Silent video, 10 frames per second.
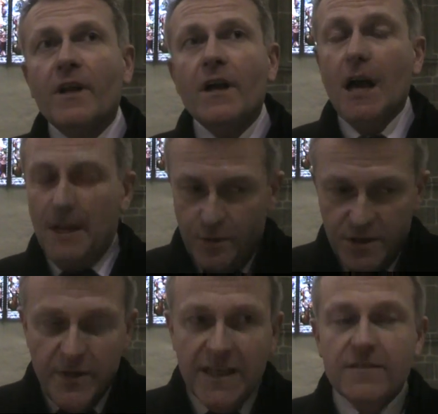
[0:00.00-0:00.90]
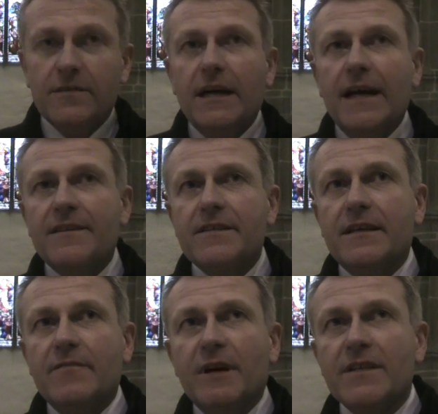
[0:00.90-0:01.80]
It was a battle, and
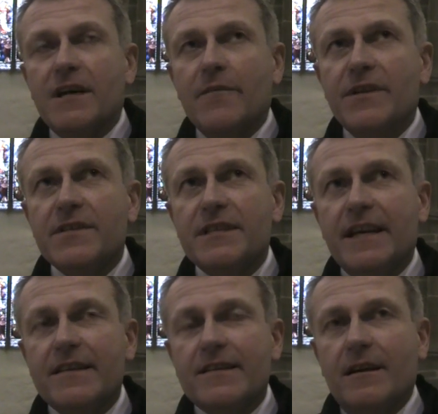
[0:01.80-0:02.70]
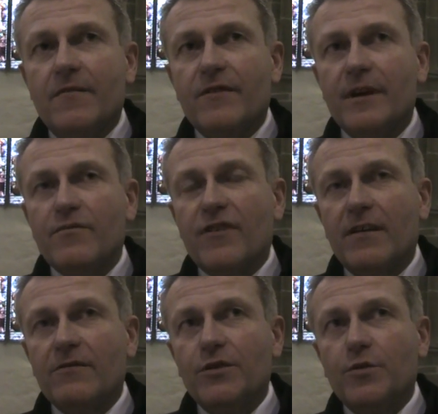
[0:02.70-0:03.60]
in my time in the States, I am very
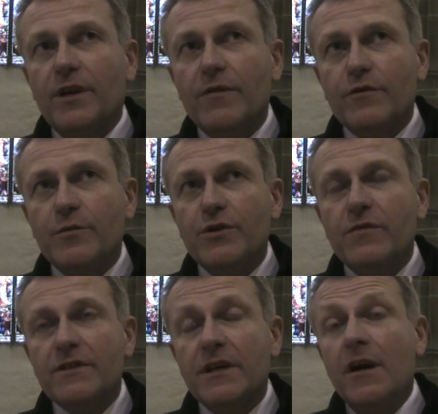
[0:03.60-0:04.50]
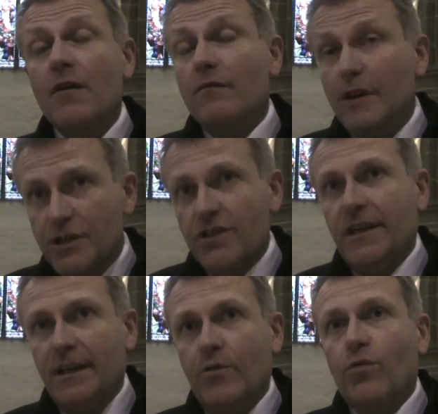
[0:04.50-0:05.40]
proud that we removed
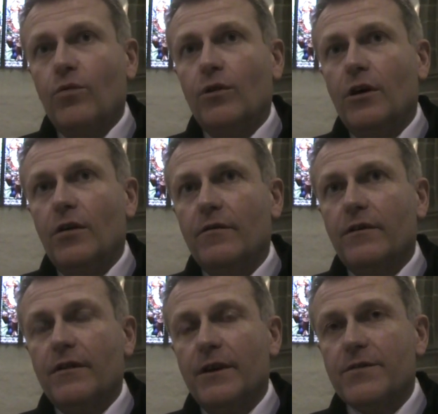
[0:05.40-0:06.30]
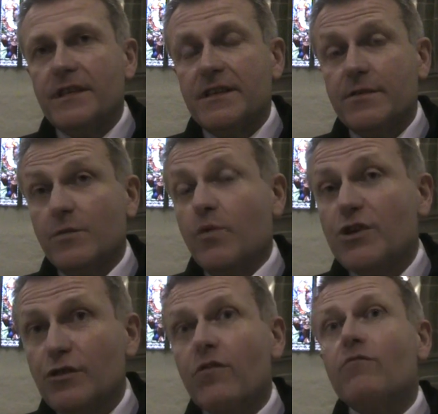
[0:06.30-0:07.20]
virtually all of those issues. And we
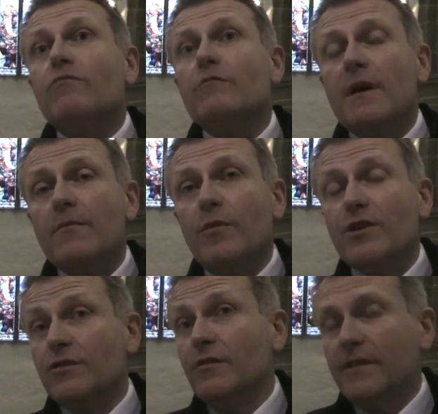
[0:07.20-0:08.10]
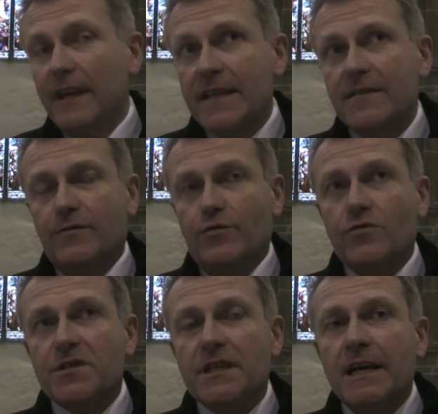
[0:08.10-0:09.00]
should not forget, of
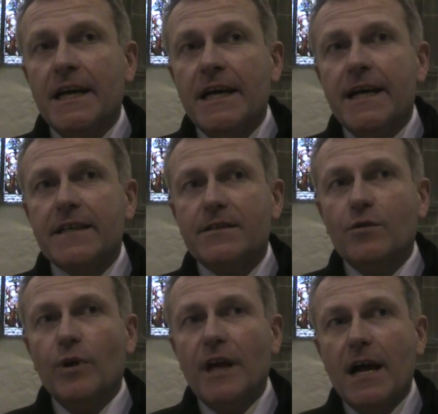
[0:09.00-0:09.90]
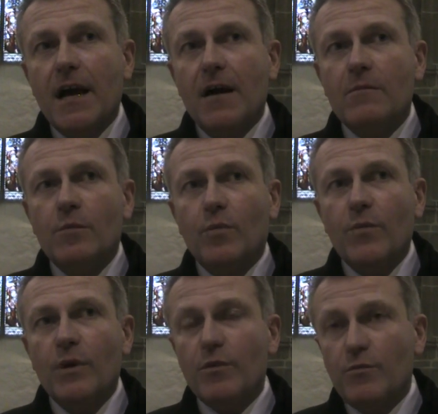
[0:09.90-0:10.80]
course, is that
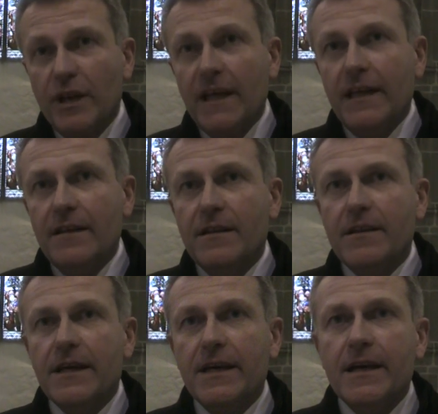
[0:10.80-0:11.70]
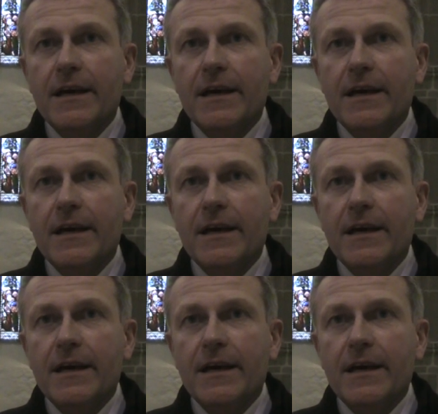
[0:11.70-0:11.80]
when we were bringing in the